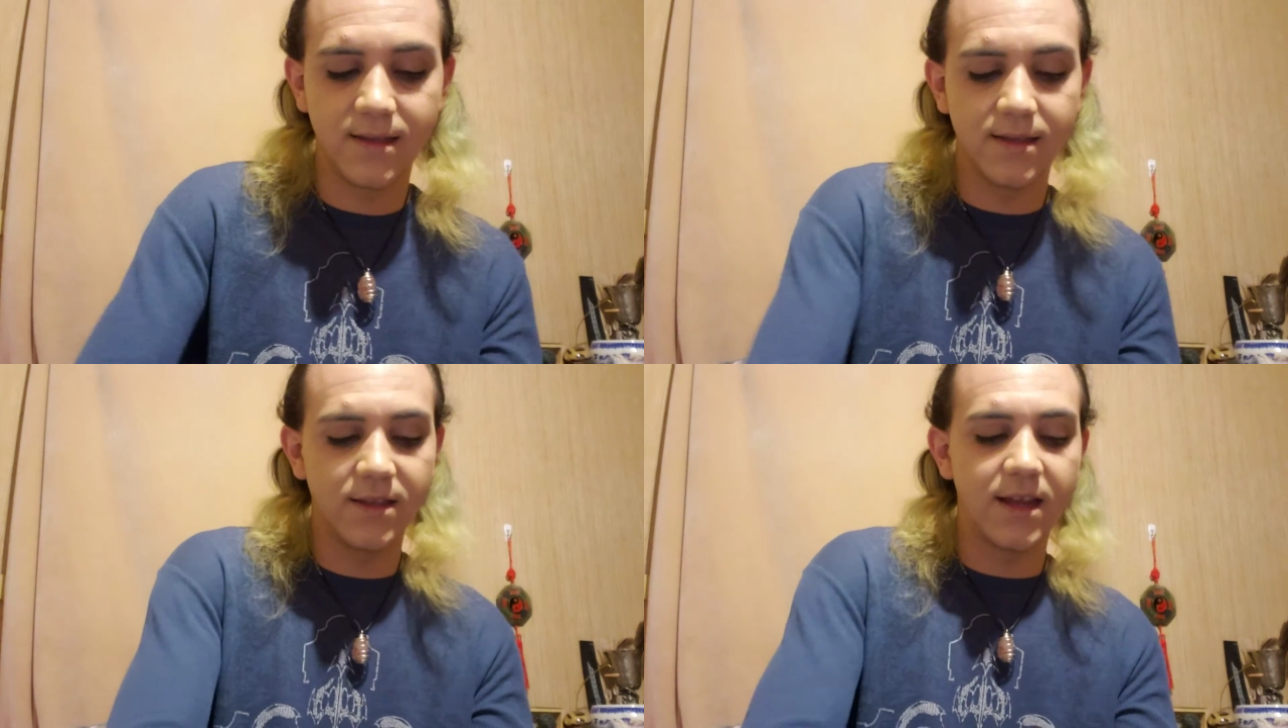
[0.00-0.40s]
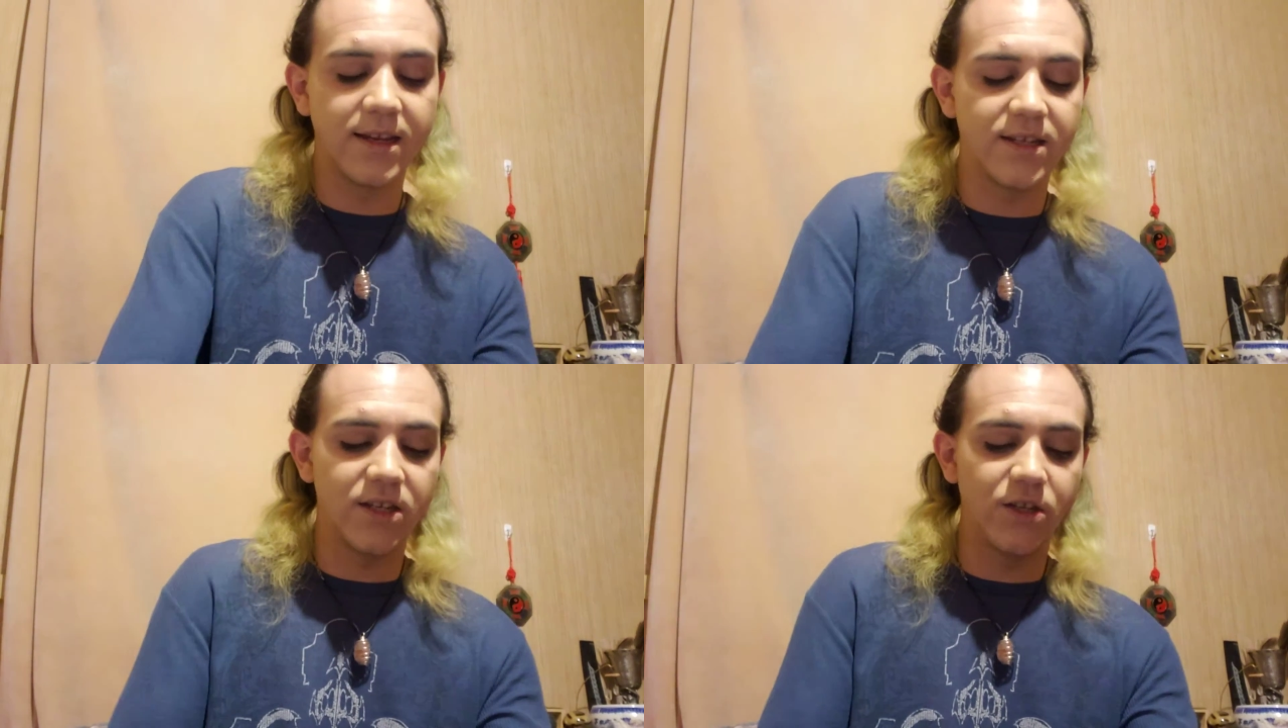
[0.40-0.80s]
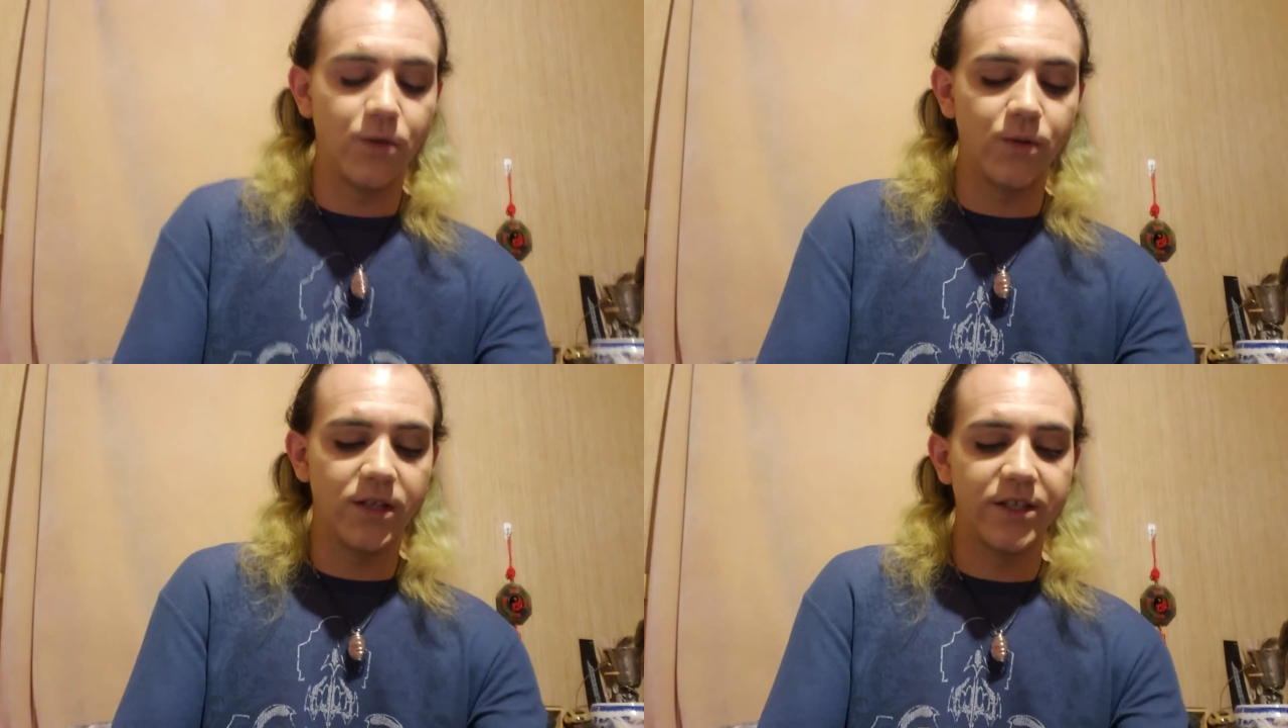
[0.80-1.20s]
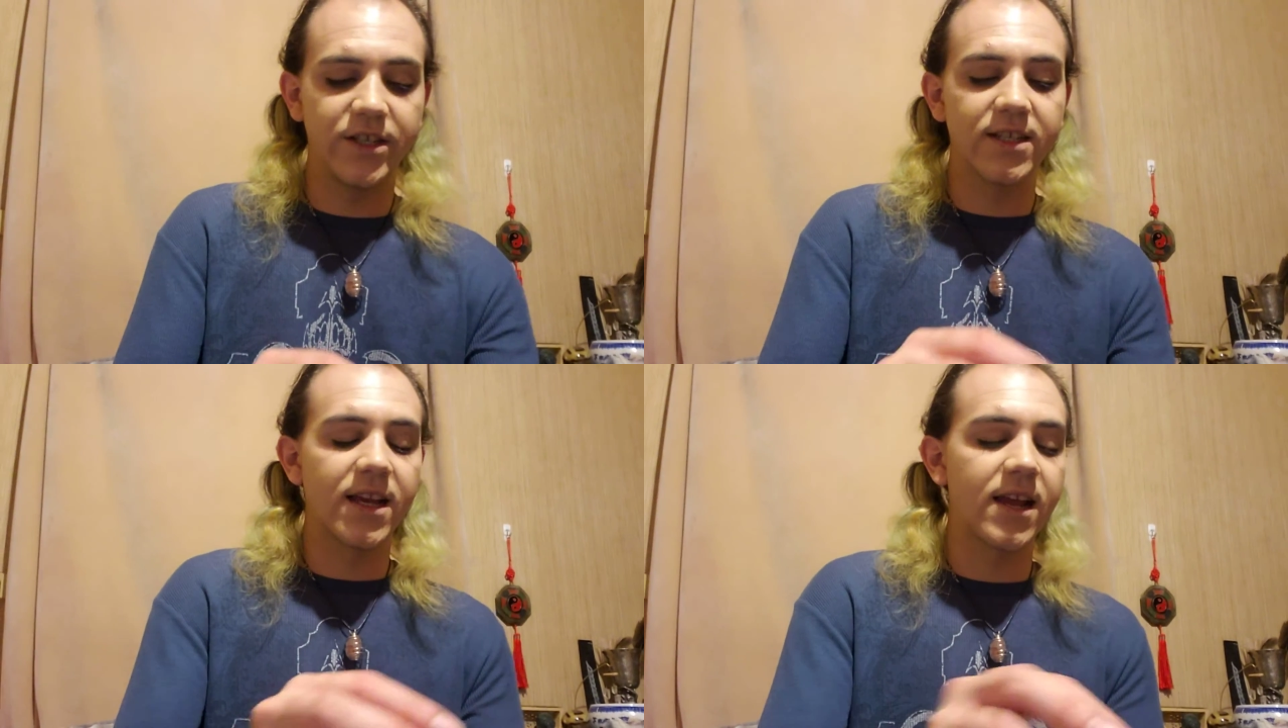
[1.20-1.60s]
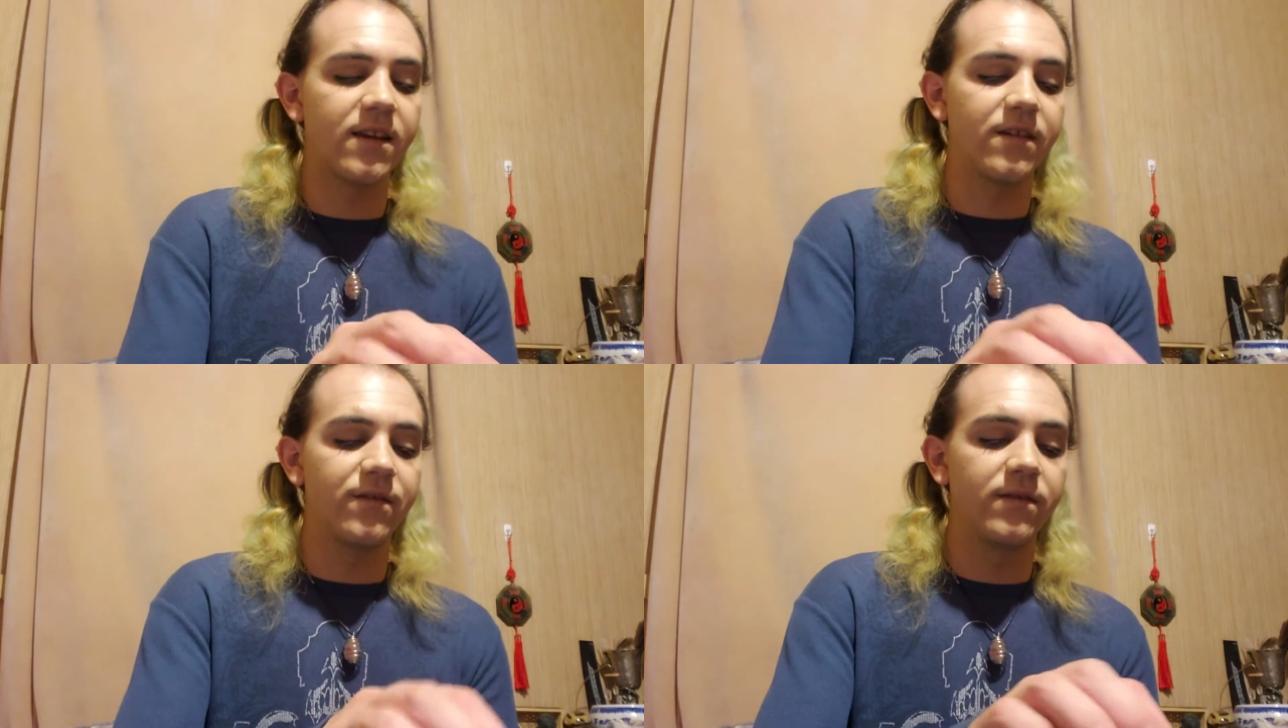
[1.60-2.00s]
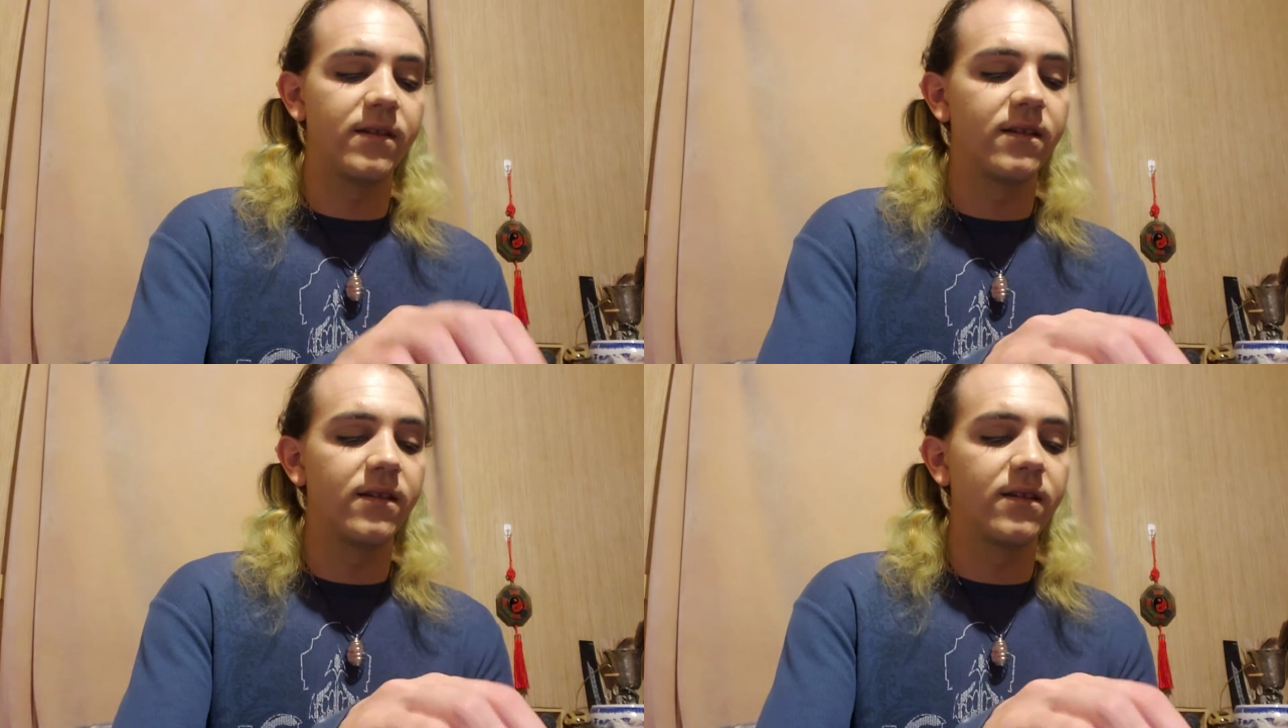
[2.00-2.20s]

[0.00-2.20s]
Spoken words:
like to do is just kind of